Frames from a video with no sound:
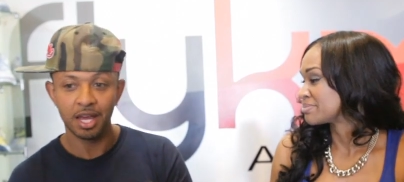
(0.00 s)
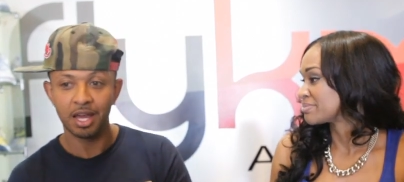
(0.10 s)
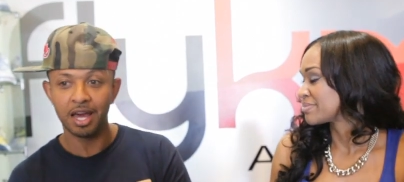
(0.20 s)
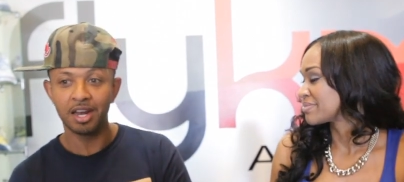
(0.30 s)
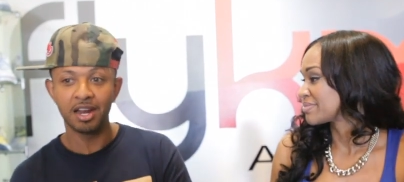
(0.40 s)

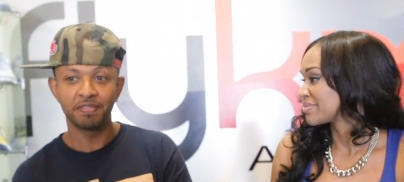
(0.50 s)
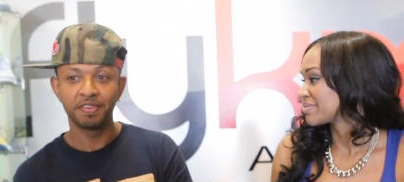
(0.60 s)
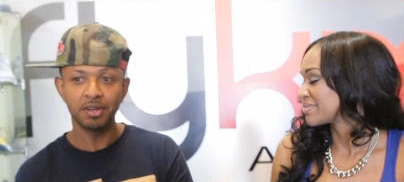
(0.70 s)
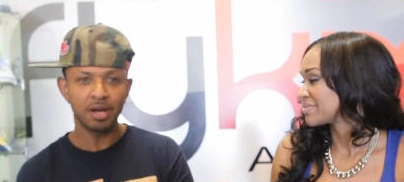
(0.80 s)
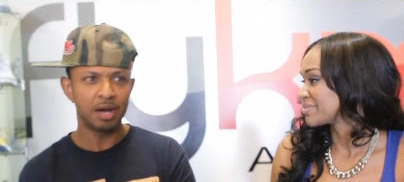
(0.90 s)
Speaker 1: How did I
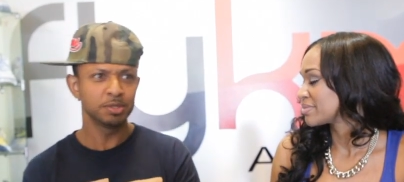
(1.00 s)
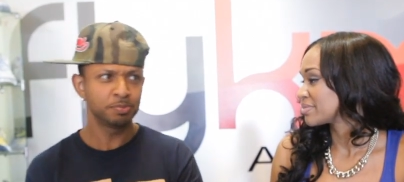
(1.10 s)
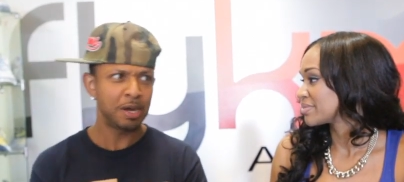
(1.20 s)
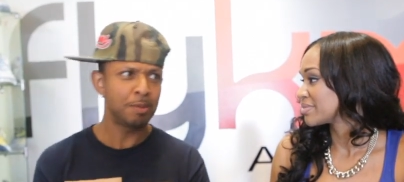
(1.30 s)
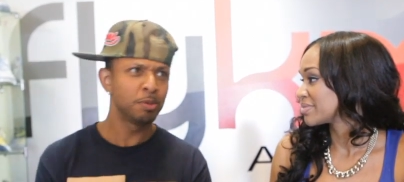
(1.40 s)
feel? I was
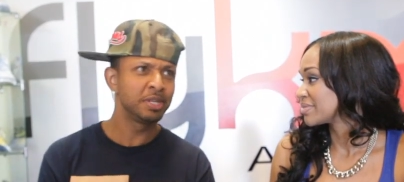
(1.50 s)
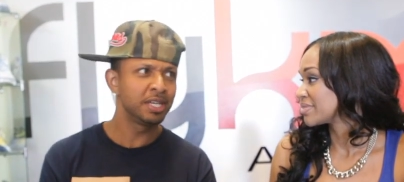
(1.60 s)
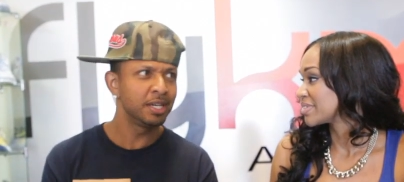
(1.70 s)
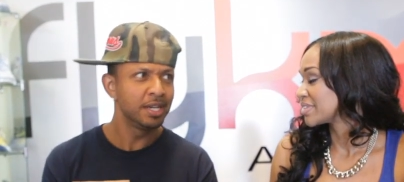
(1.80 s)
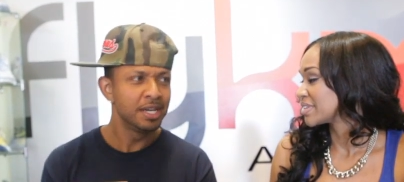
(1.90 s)
probably,
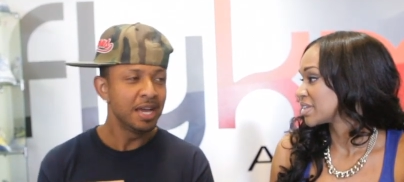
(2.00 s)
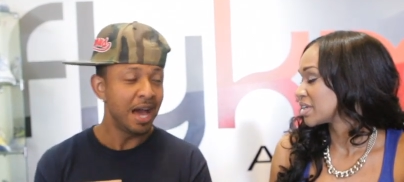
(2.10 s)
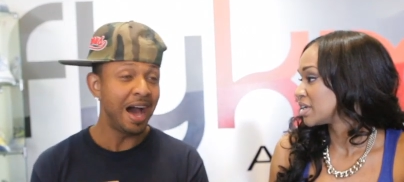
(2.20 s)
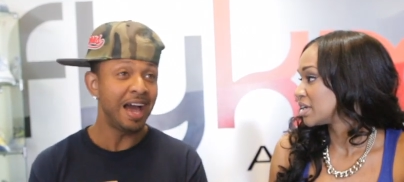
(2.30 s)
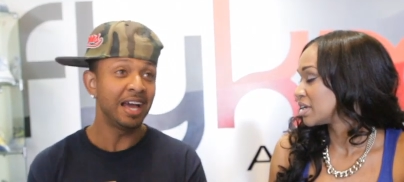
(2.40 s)

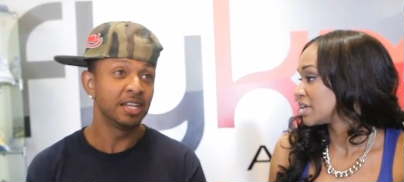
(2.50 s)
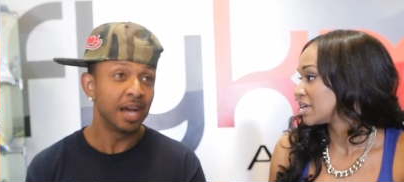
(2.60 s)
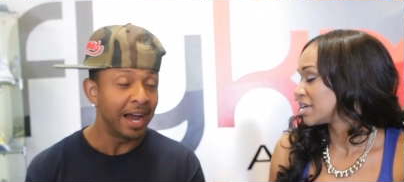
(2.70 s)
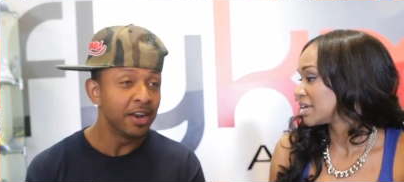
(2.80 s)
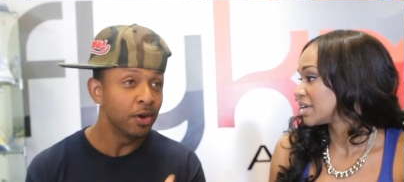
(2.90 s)

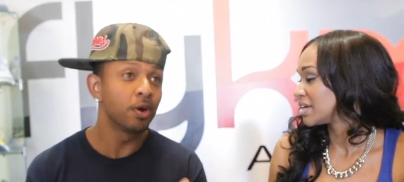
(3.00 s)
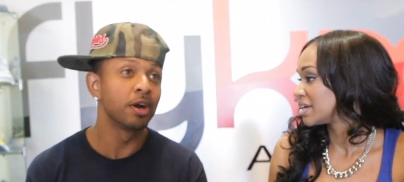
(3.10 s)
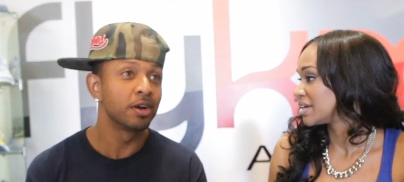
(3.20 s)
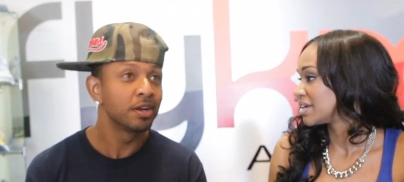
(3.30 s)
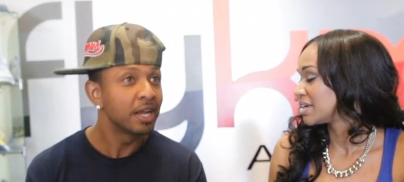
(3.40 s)
I know
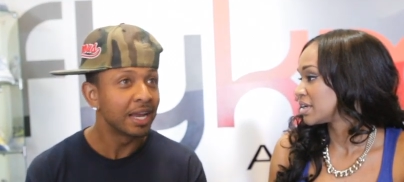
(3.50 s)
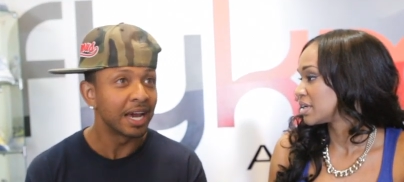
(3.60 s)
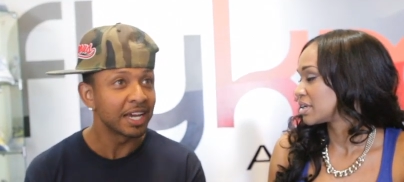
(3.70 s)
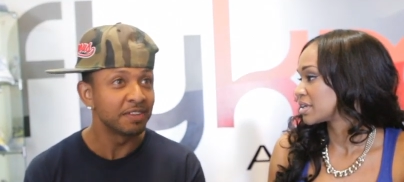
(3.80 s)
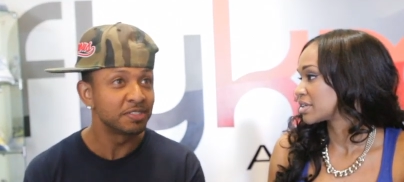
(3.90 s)
her.
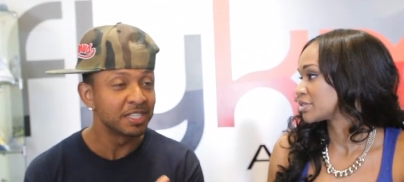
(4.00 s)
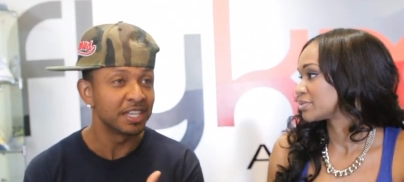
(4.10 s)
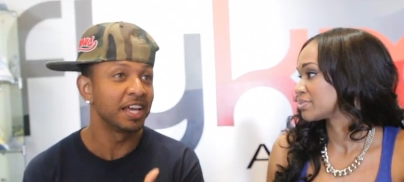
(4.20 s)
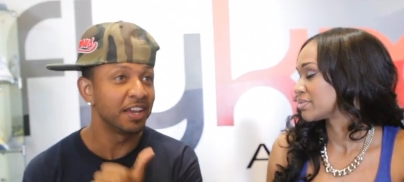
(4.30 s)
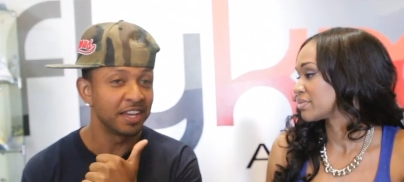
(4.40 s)
Like,
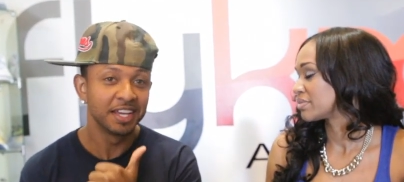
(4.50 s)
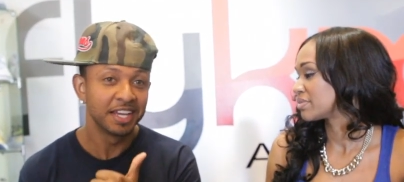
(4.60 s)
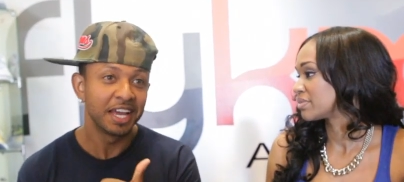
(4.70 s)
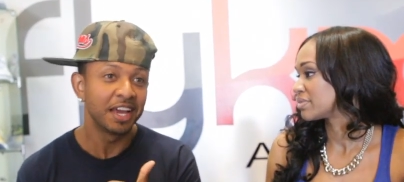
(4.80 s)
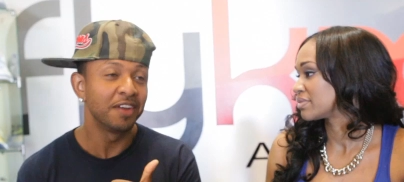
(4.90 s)

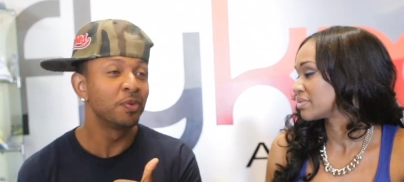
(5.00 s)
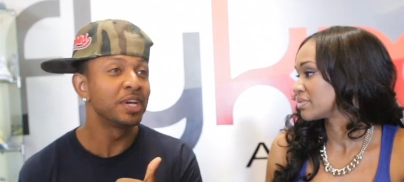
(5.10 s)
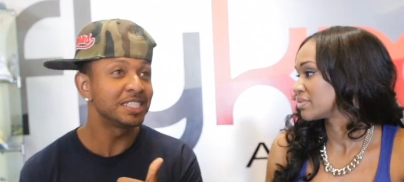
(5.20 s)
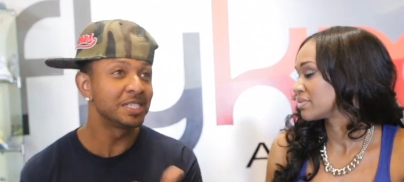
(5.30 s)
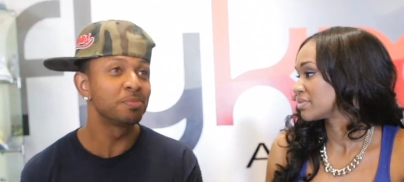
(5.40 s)
if we
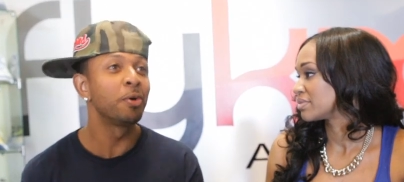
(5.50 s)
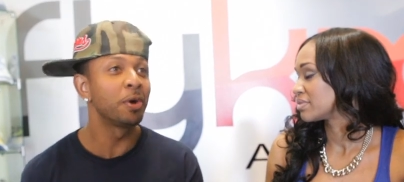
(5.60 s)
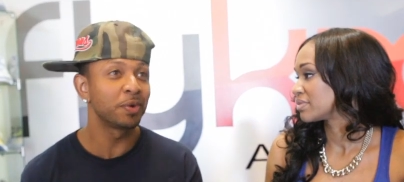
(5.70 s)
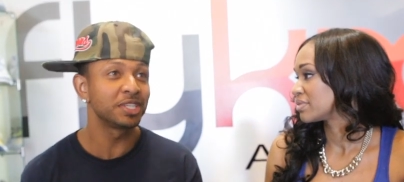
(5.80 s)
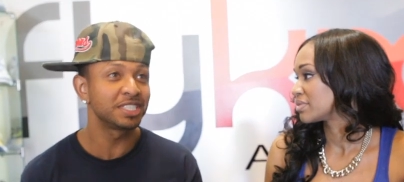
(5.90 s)
get to the
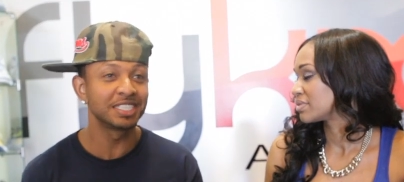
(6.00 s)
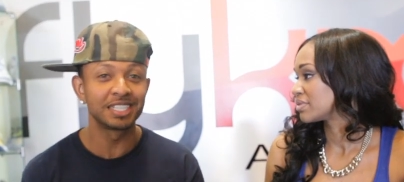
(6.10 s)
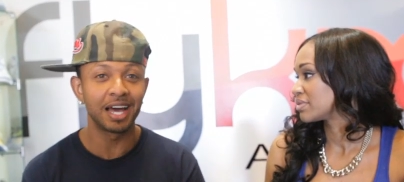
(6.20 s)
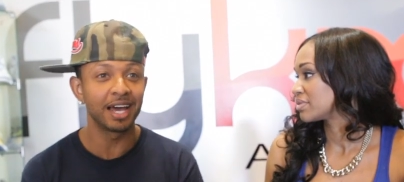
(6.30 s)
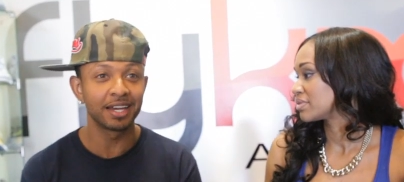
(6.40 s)
point where she's
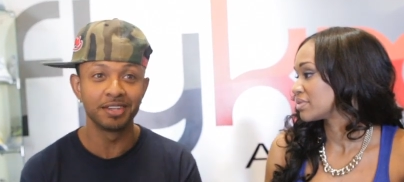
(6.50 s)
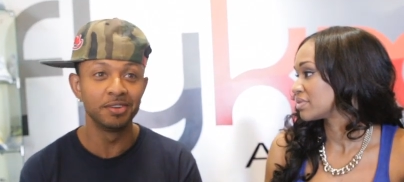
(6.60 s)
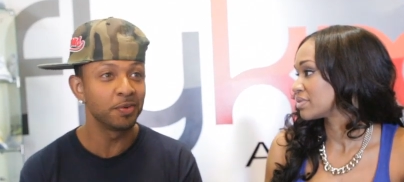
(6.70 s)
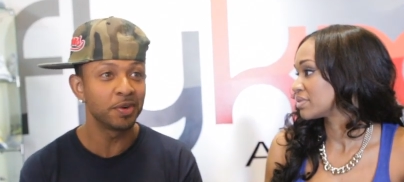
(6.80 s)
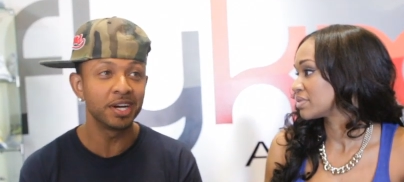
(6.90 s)
like, you
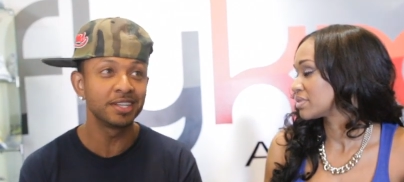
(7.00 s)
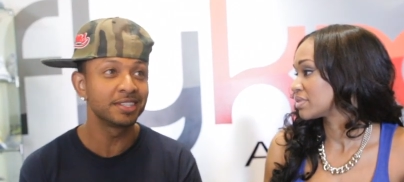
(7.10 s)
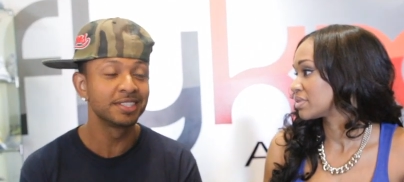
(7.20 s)
know what?